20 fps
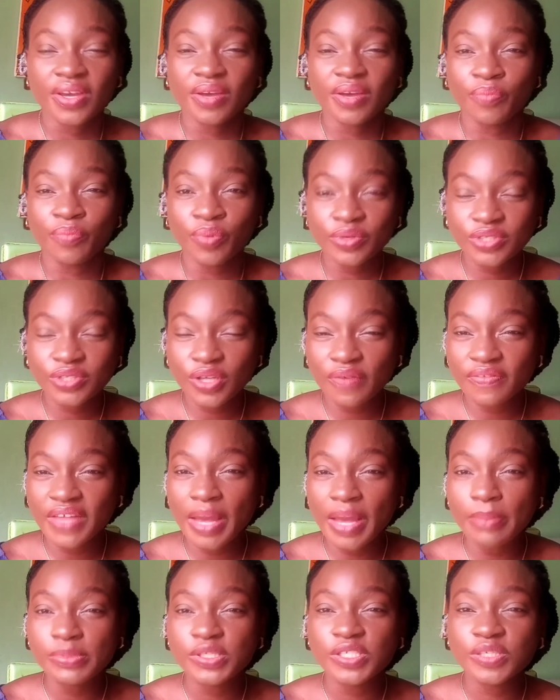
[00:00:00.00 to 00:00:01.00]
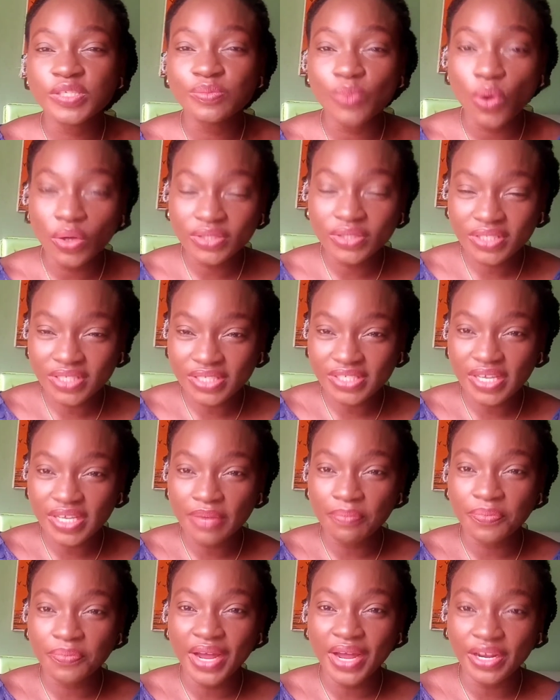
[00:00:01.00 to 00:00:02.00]
Both of them smoked the same
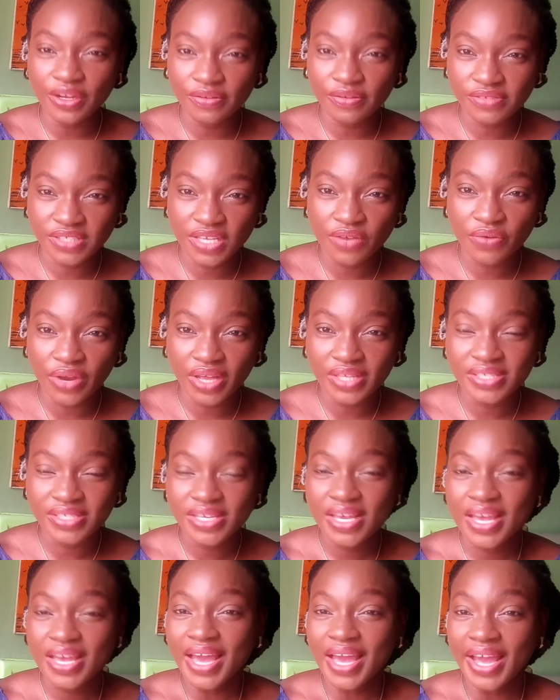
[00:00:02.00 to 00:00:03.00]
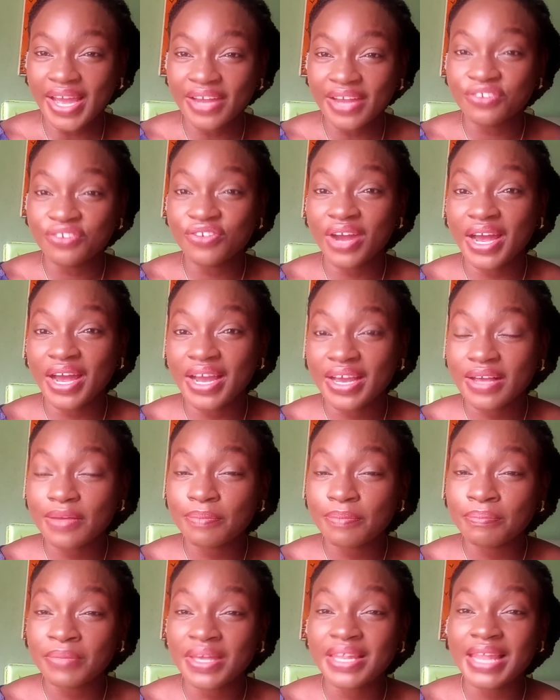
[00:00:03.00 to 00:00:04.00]
brand of cigarettes and drank
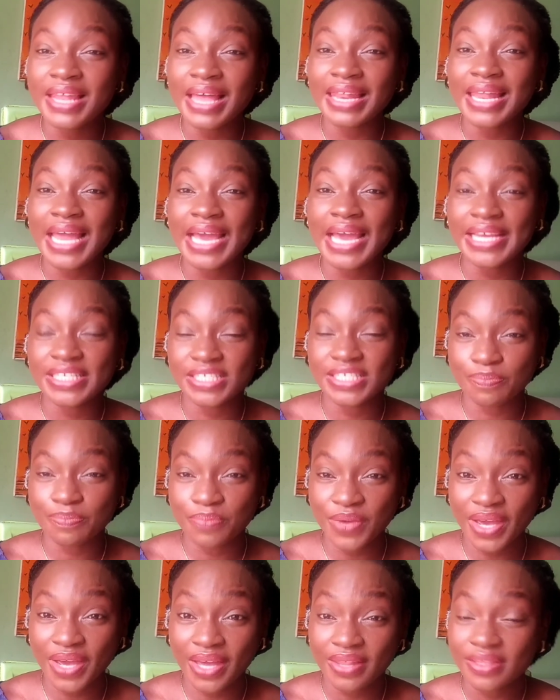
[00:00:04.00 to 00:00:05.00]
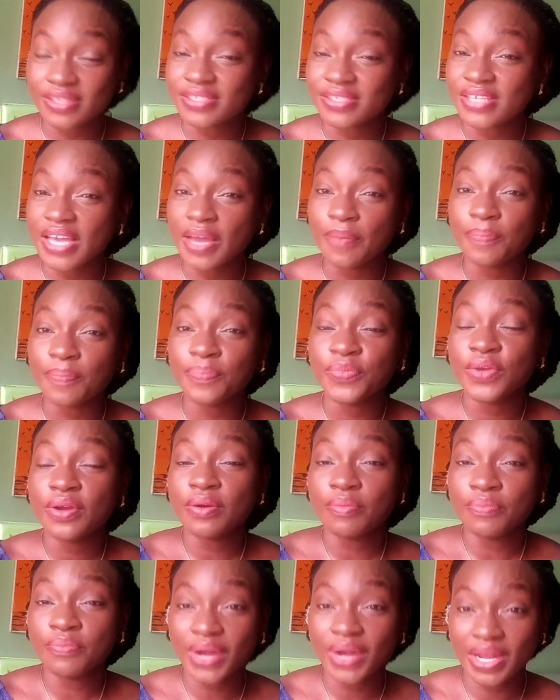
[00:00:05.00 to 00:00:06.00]
Miller Lite beer, the same
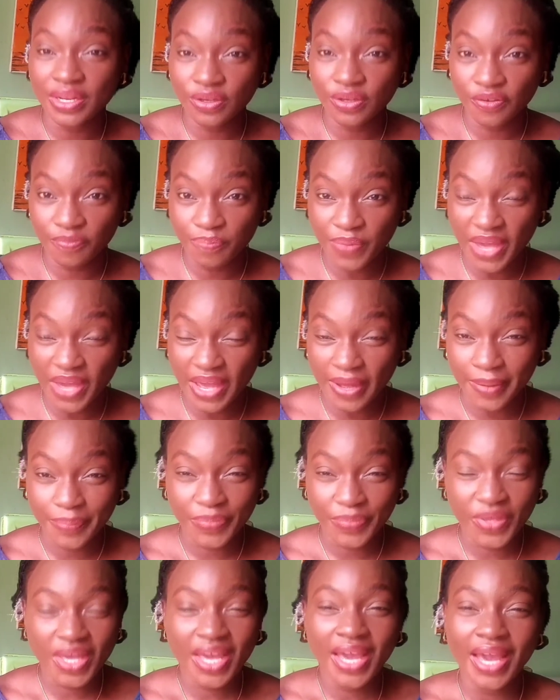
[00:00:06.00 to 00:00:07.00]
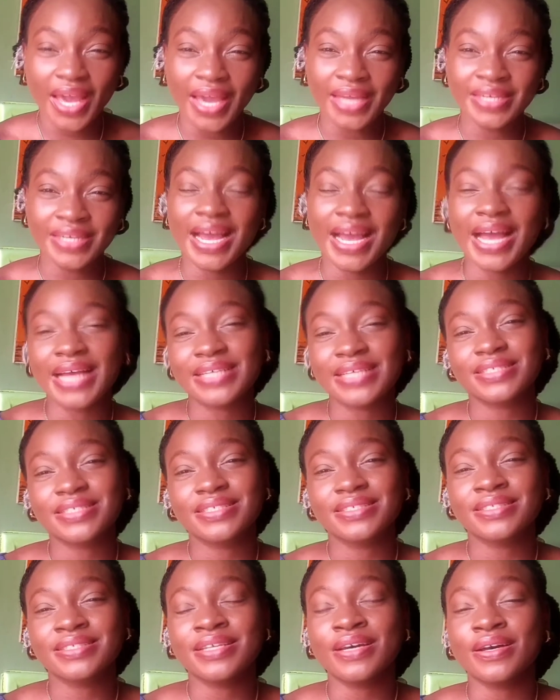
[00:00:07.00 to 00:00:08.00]
brand of beer. And as
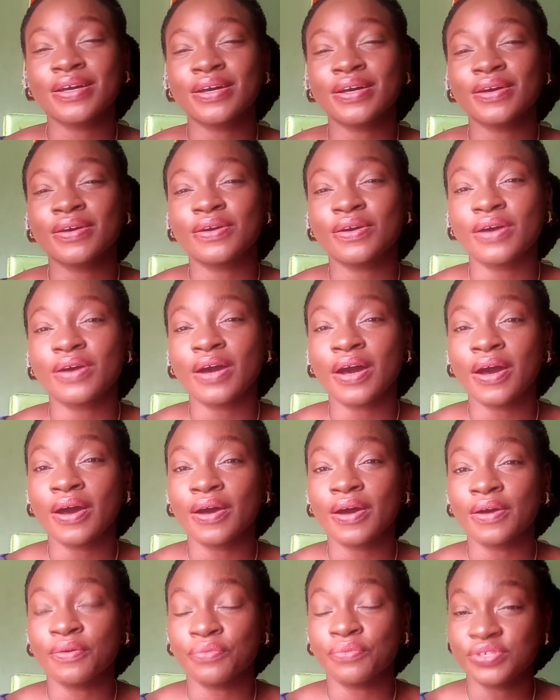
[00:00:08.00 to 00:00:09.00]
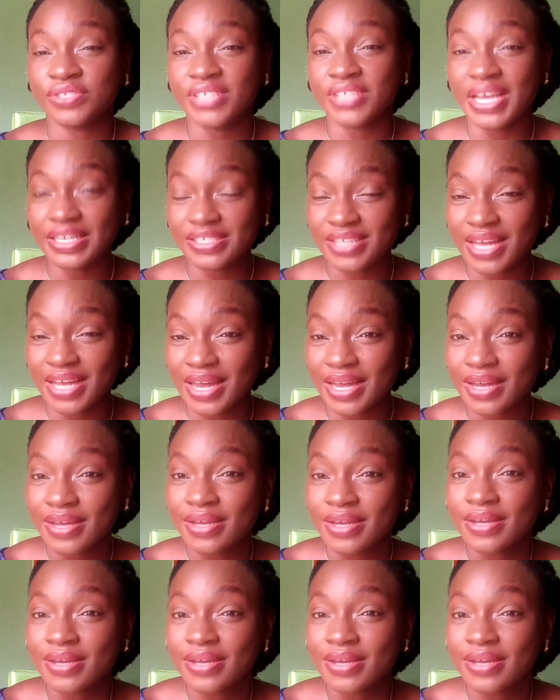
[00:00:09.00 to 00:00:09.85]
the researcher